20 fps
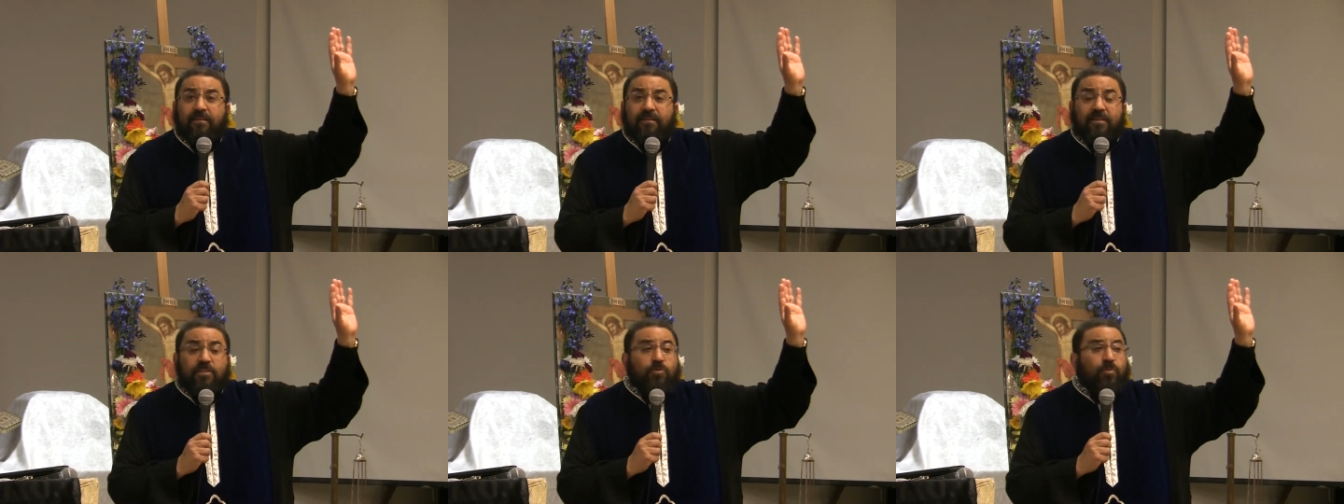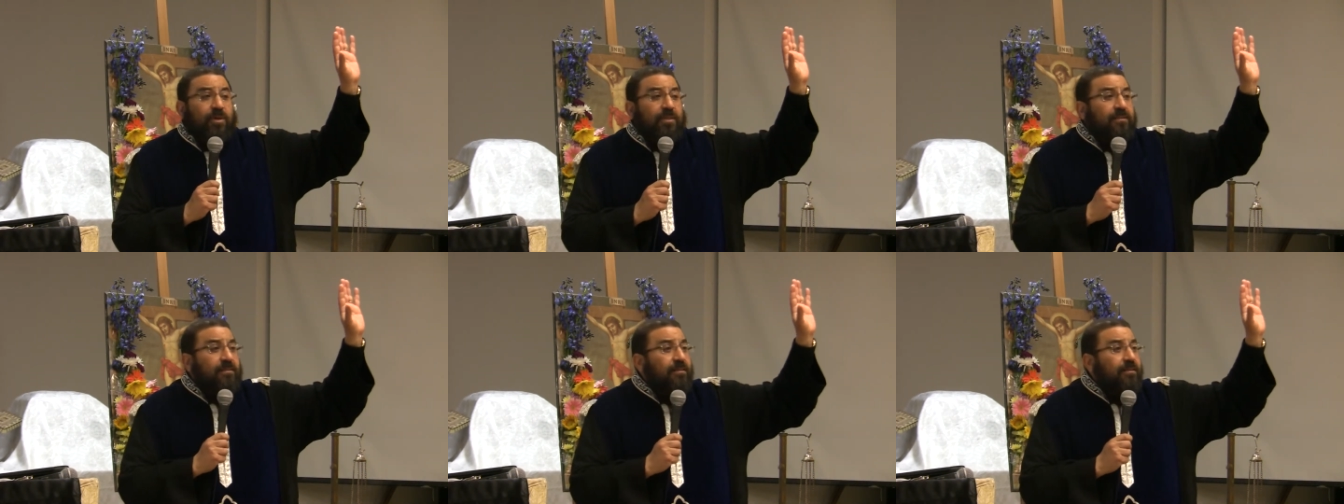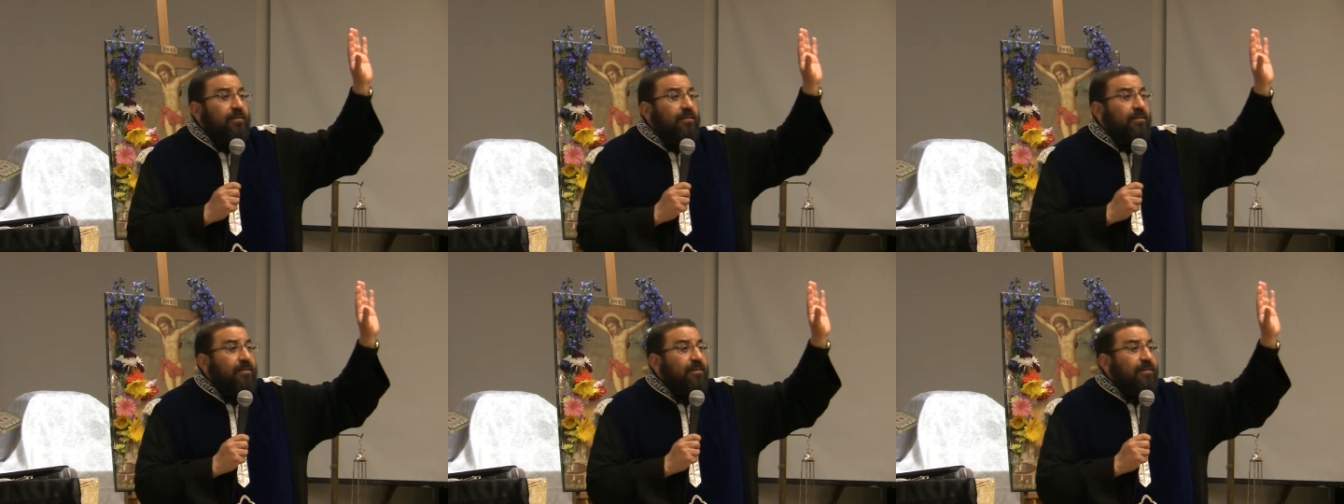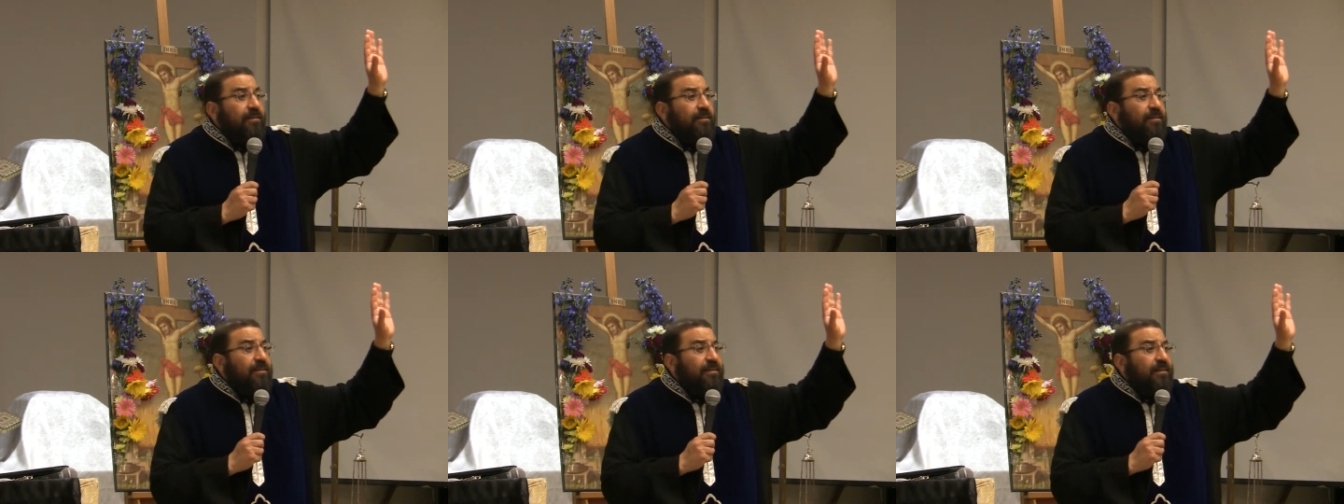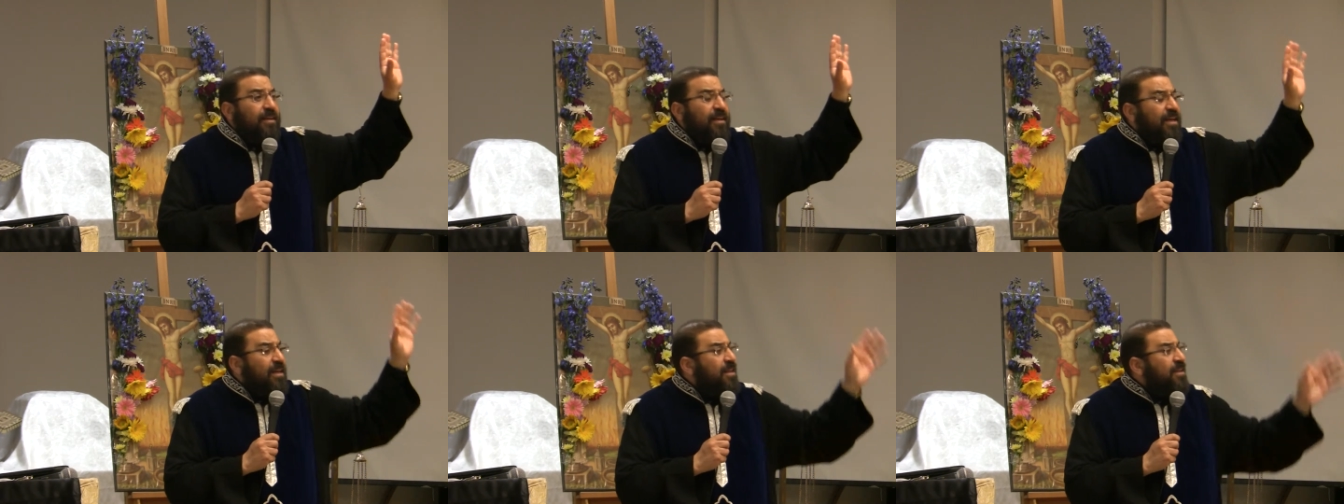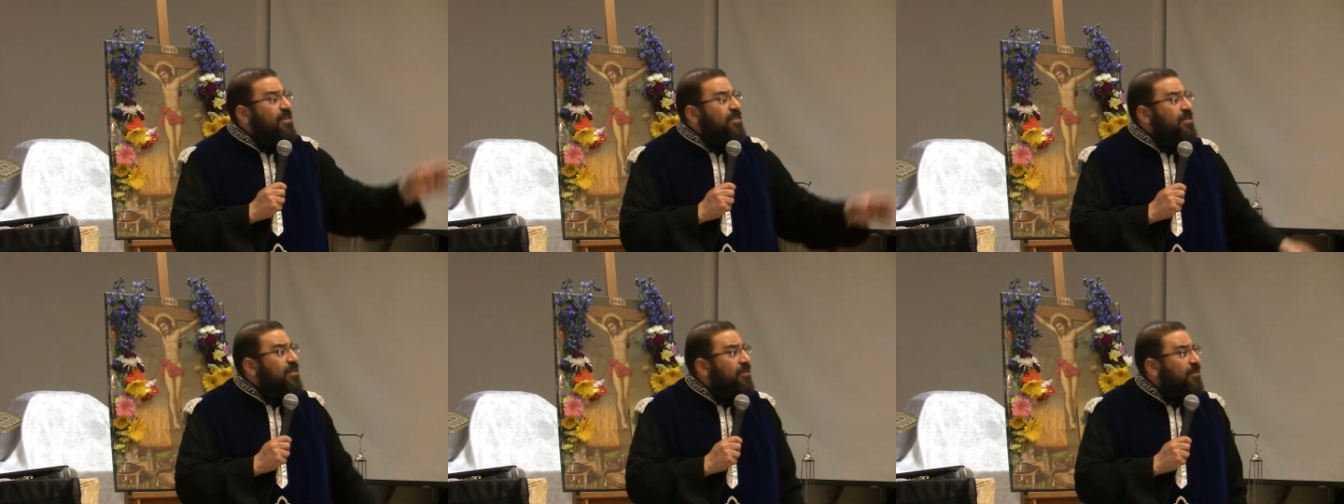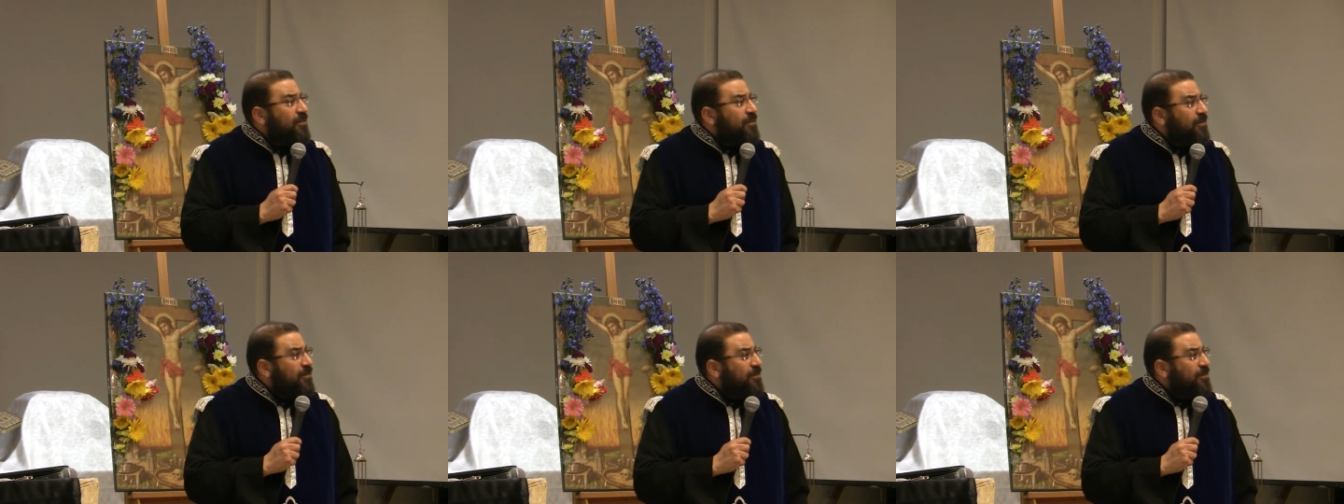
is what? Innocent.